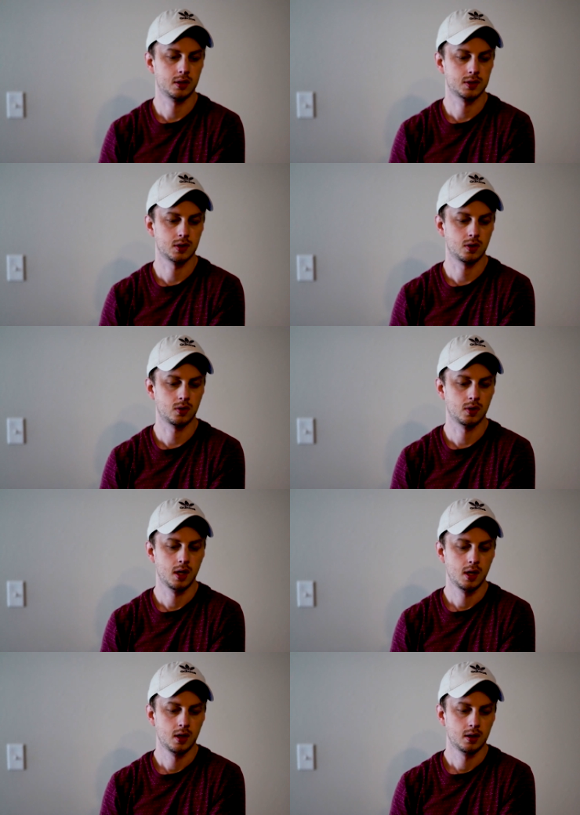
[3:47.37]
So
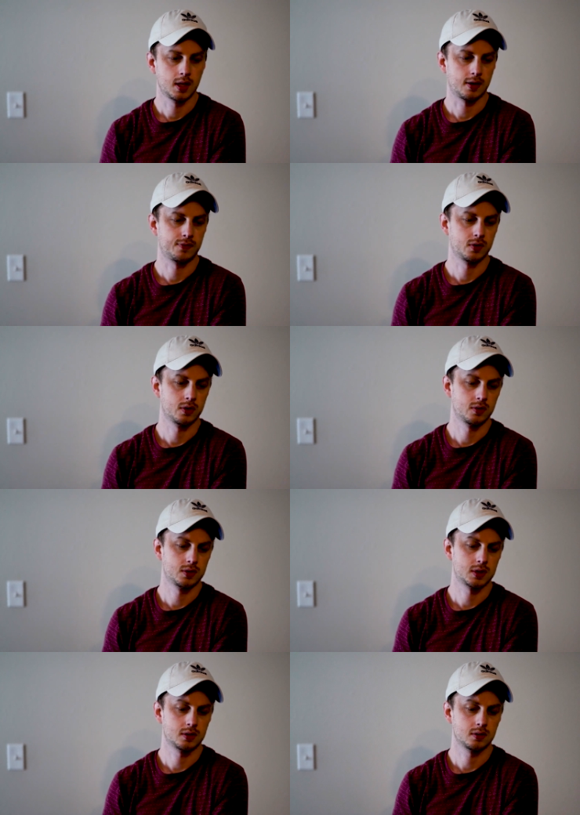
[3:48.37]
yeah, for
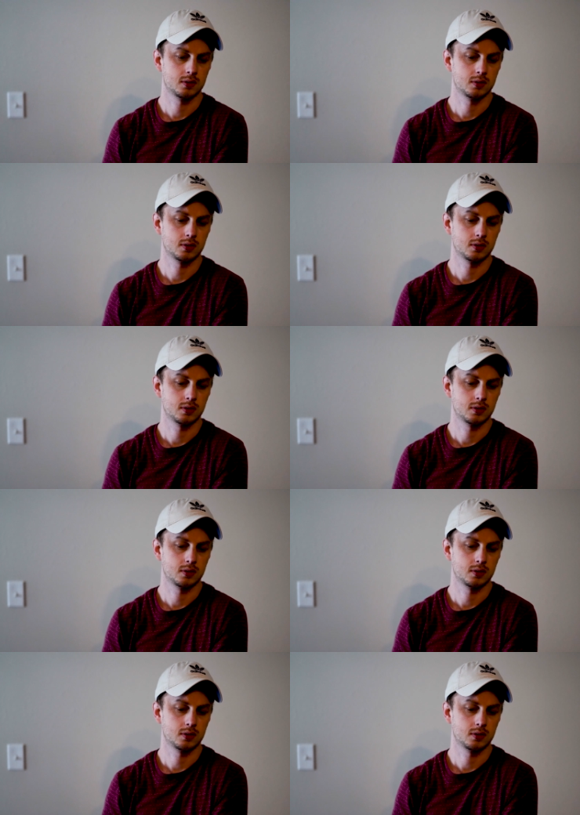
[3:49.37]
those,